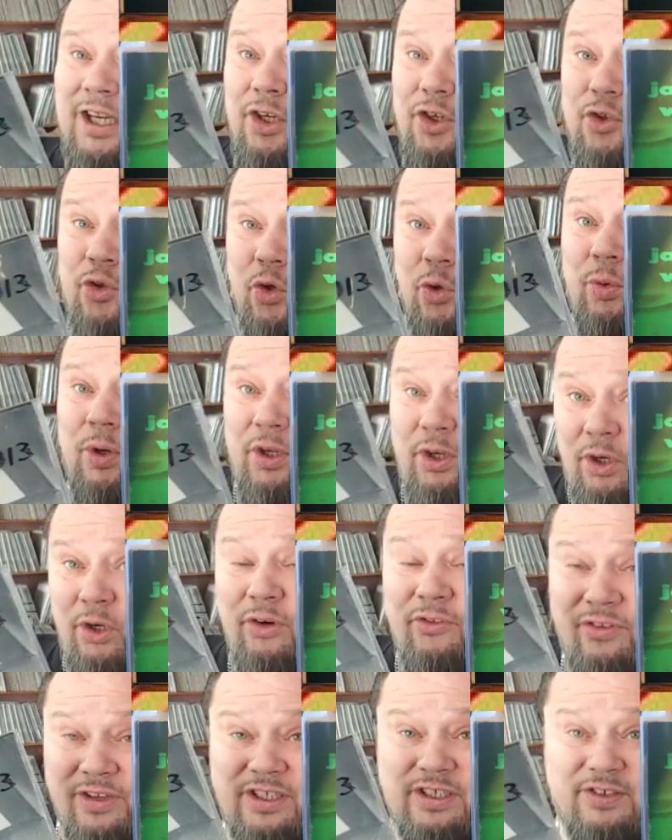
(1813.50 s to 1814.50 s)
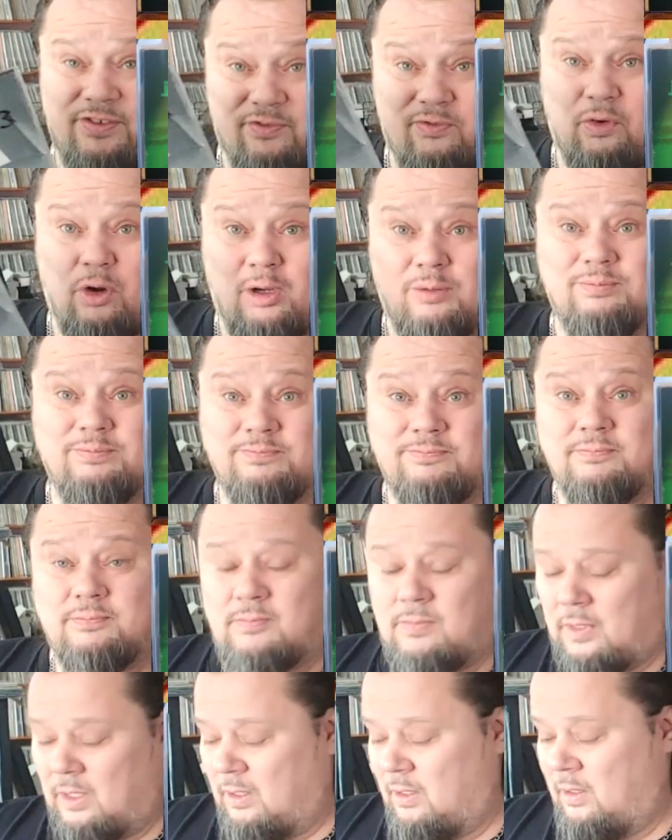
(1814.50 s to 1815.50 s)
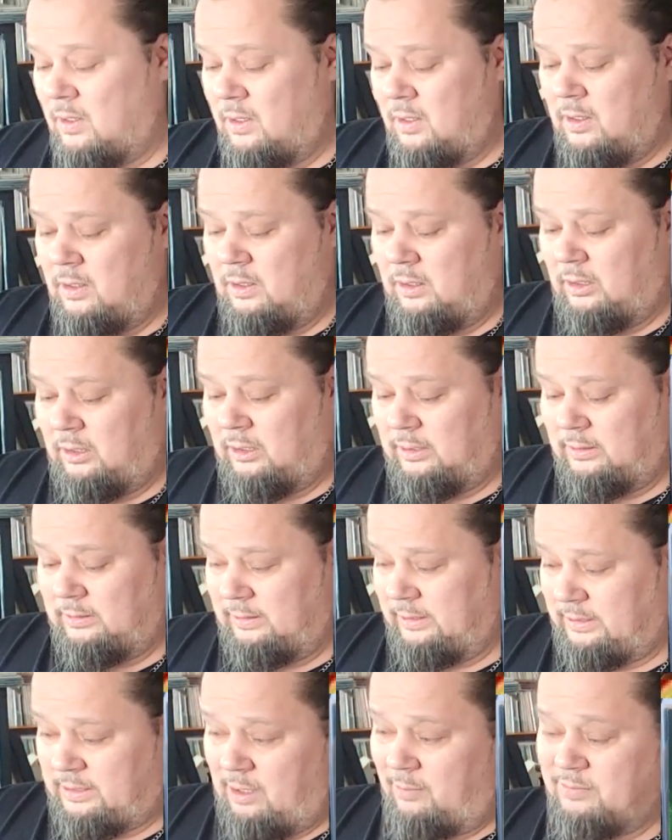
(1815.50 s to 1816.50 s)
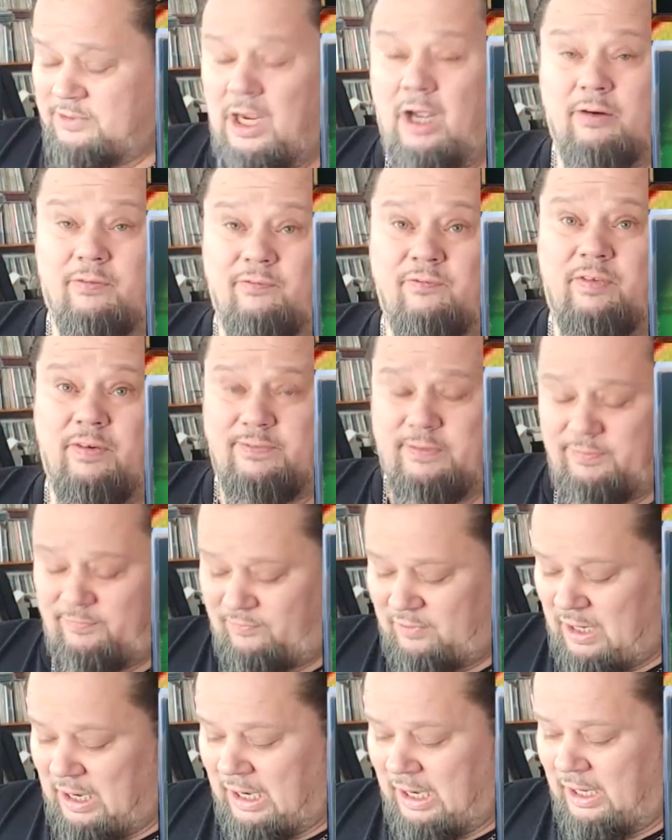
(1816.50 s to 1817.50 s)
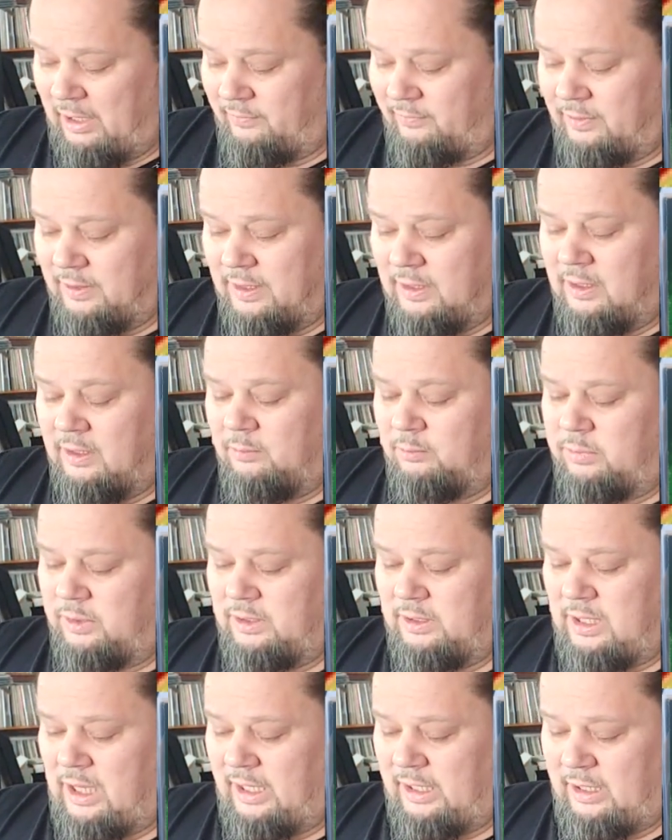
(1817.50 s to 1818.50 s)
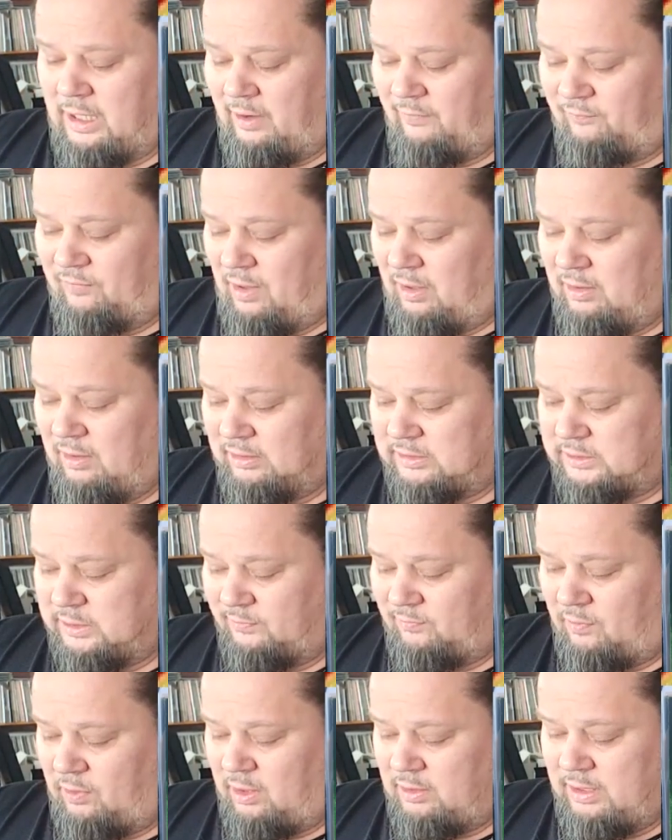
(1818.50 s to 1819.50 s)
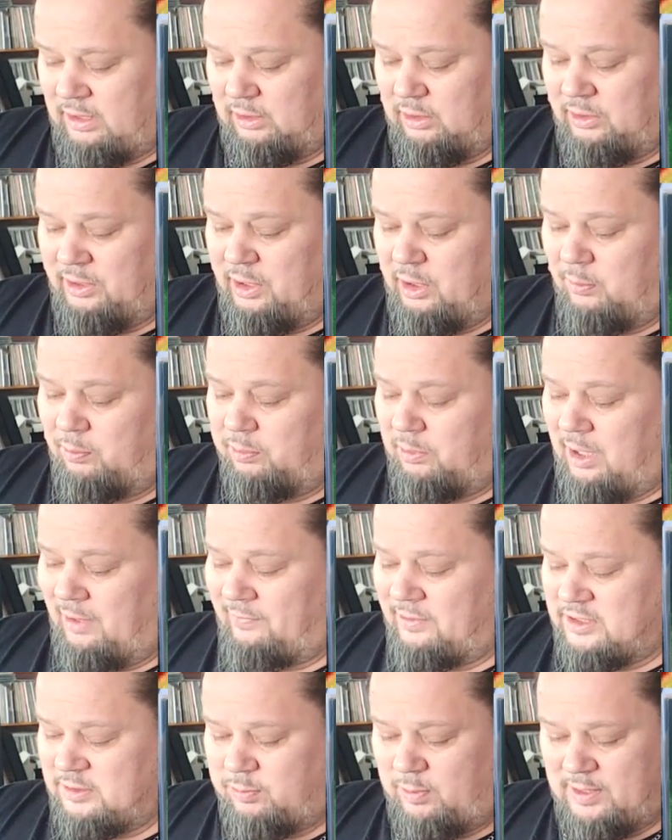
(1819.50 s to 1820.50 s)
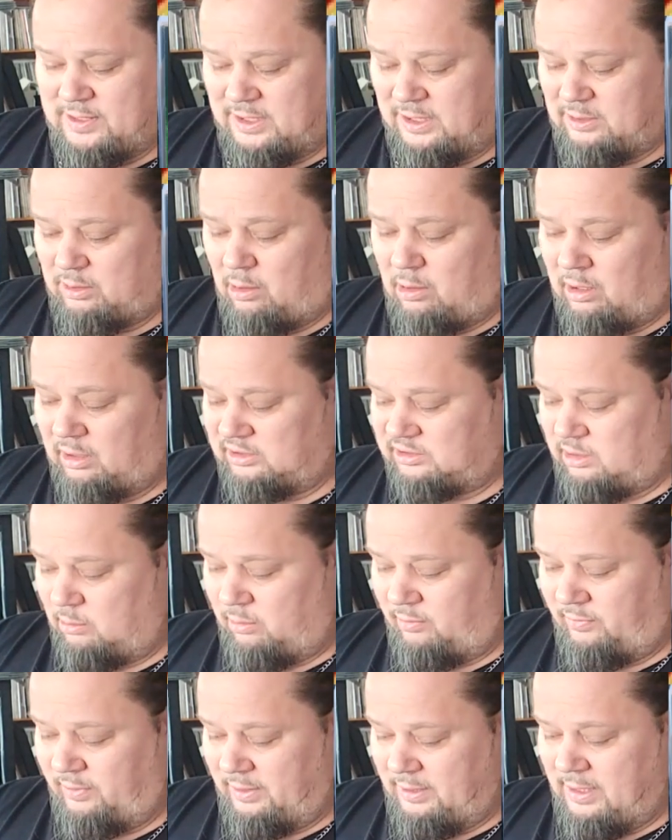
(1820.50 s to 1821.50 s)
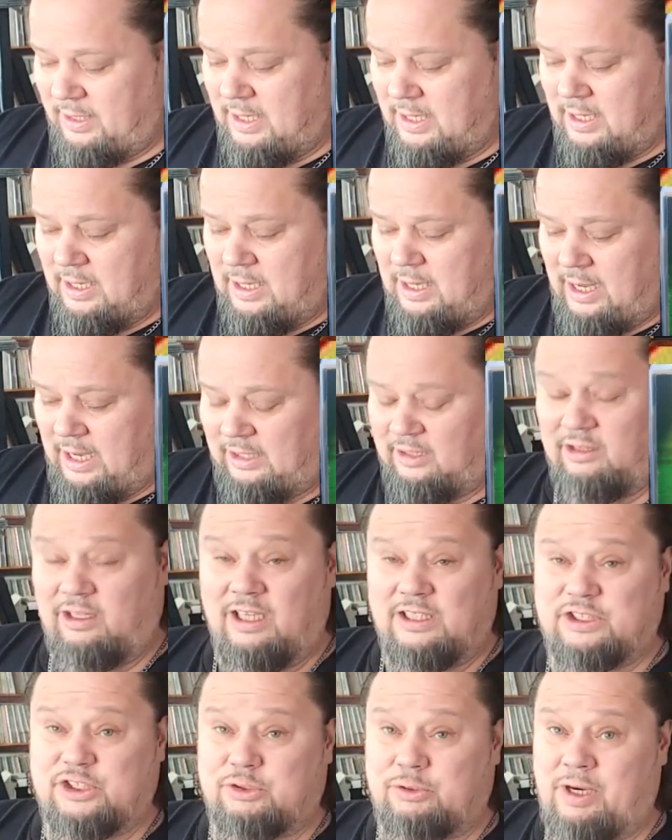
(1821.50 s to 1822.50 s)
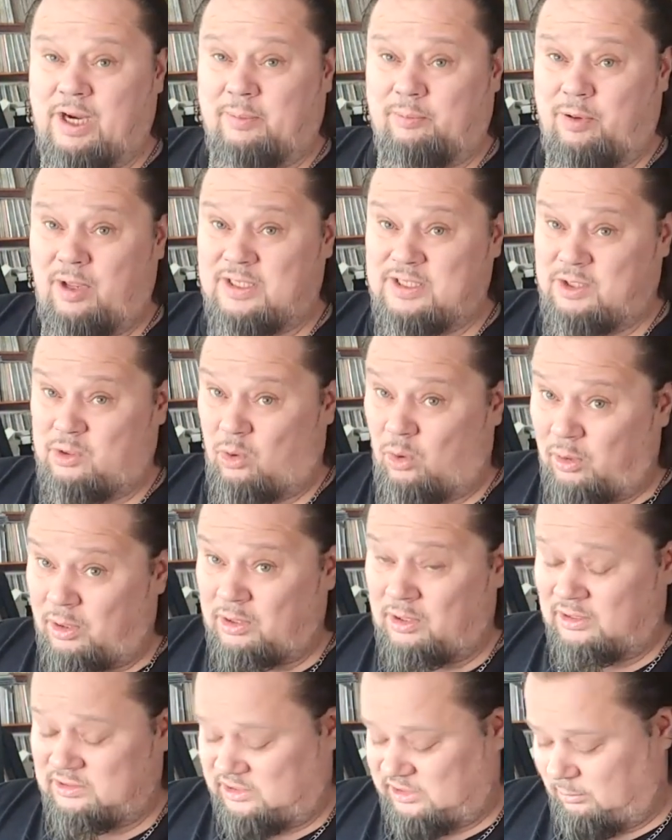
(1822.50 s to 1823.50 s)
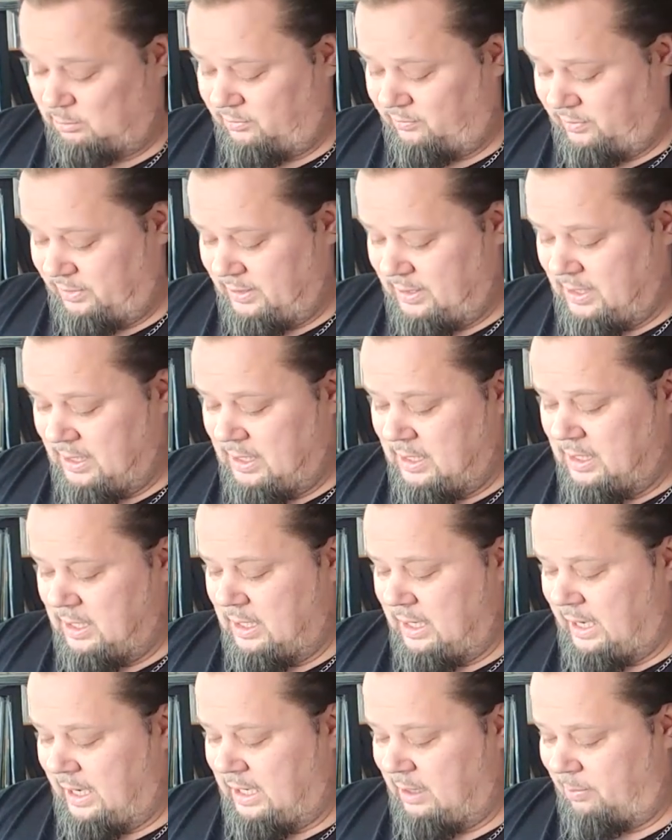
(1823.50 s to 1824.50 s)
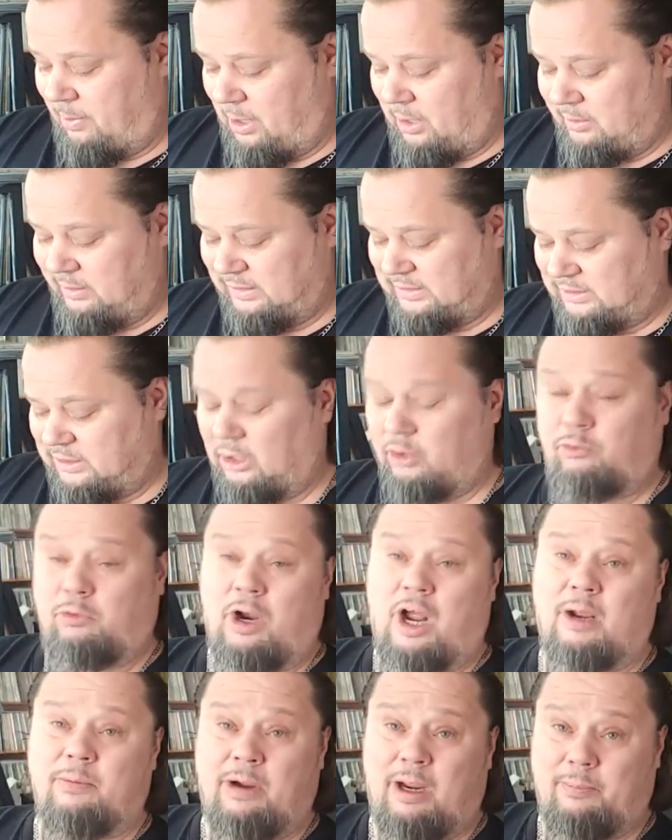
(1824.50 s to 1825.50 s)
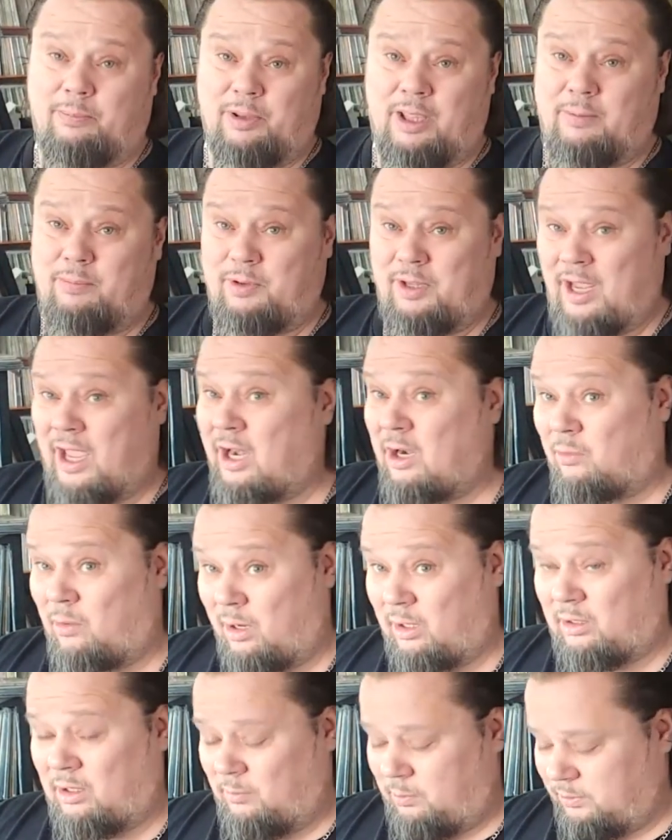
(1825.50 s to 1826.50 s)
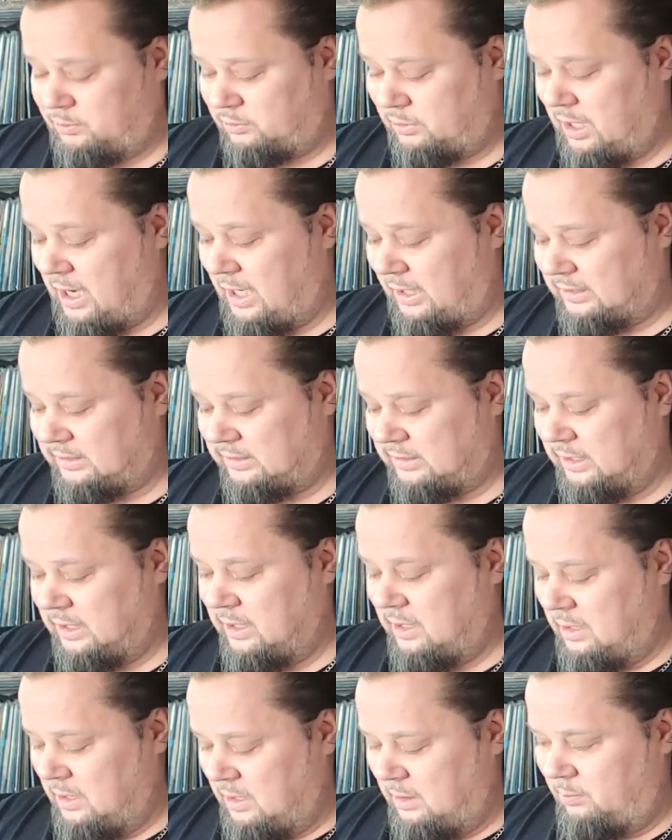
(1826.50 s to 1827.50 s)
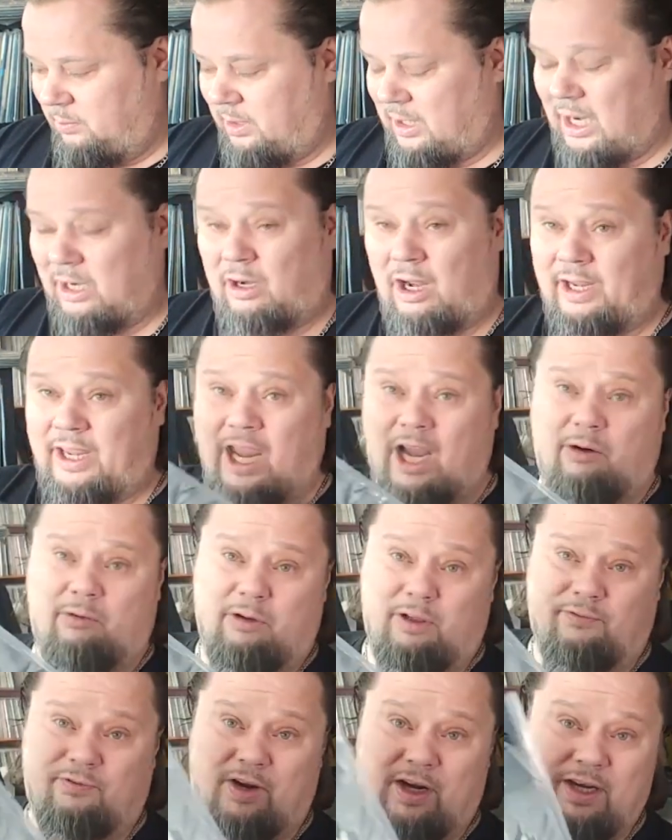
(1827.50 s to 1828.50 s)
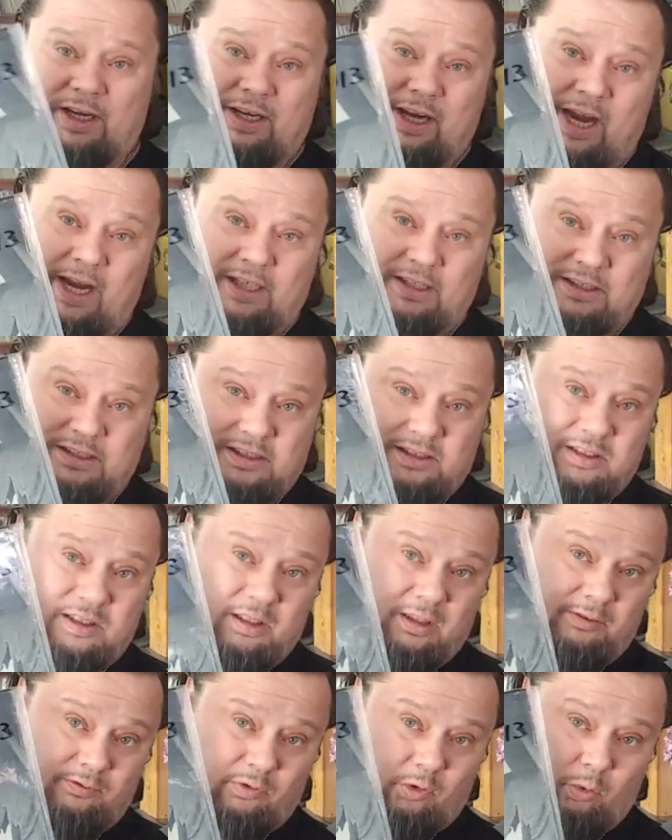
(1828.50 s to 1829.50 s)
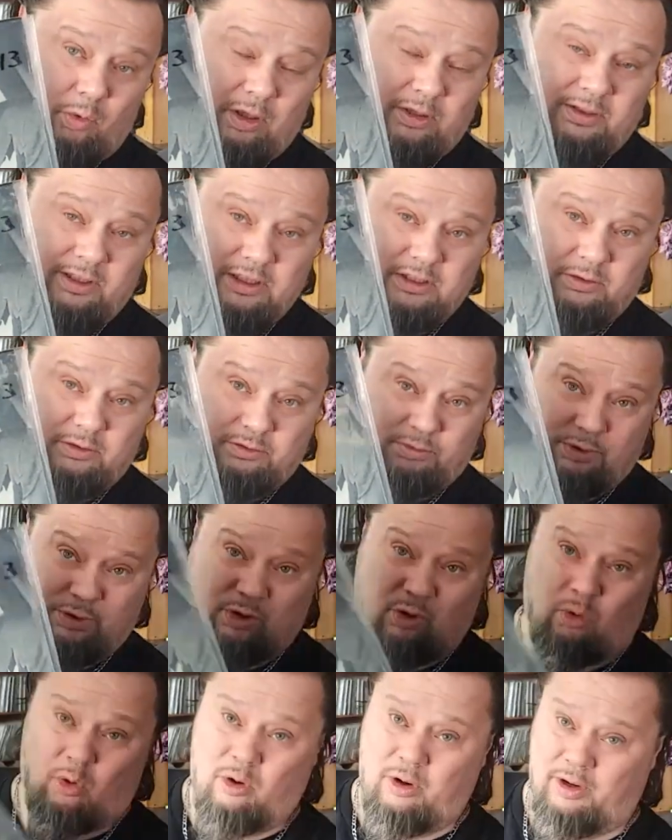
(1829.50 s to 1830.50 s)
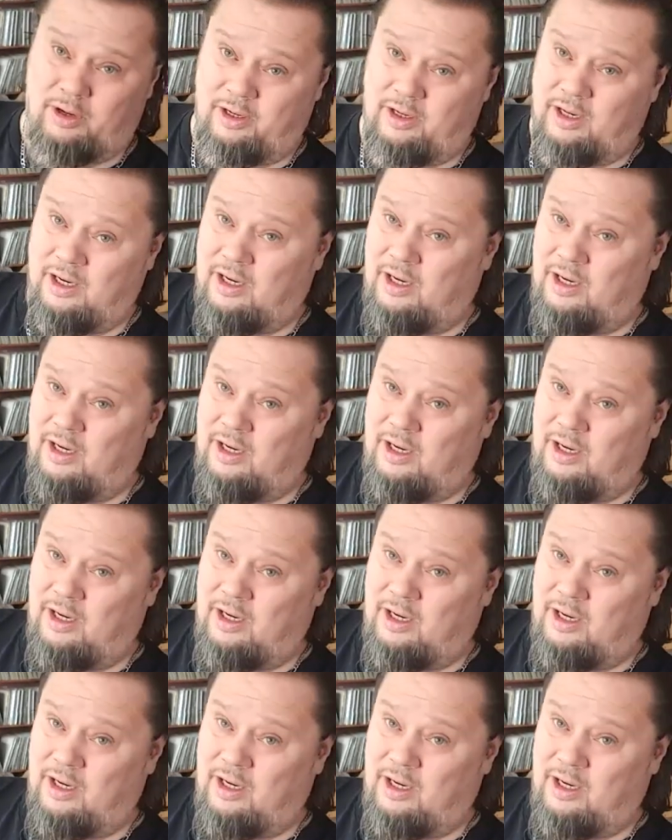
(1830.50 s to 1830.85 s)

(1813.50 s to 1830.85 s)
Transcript: sure what year this is from. It comes out in 55, but I found out so far that Leo Blevins plays guitar on some of it, and Les Strand plays the organ on some of it, and apparently Sun Ra might play piano on a couple tracks, but I can't really find dates for when this was recorded.